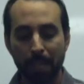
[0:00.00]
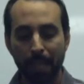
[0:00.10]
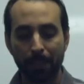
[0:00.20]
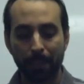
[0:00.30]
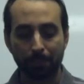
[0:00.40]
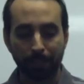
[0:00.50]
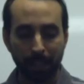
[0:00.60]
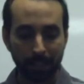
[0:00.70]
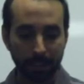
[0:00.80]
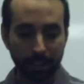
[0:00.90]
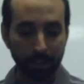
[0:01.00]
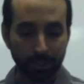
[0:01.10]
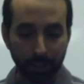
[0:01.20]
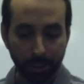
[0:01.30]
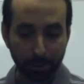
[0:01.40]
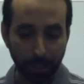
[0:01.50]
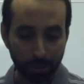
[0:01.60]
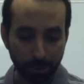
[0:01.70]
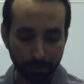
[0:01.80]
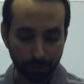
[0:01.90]
And then finally, you'll see on page
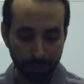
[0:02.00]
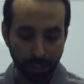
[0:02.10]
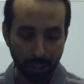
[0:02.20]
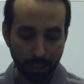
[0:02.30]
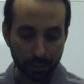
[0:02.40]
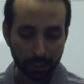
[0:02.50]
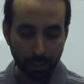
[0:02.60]
159,